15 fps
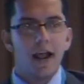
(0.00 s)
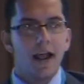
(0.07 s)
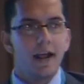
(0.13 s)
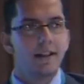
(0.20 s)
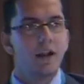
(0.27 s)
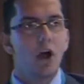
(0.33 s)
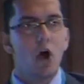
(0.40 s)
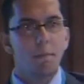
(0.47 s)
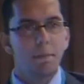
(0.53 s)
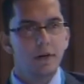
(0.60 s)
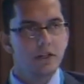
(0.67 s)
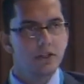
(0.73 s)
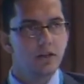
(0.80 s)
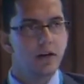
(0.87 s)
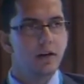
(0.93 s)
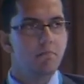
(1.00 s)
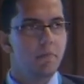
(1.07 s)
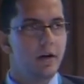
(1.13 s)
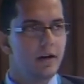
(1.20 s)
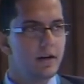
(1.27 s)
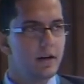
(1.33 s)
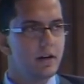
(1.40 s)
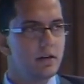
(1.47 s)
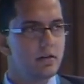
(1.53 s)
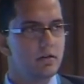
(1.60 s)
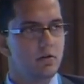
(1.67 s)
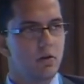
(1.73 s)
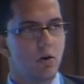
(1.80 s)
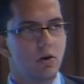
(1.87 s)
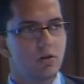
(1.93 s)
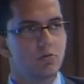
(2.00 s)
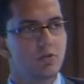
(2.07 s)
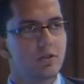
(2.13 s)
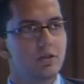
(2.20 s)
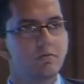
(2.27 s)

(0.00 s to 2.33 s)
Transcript: and the operation and maintenance cost which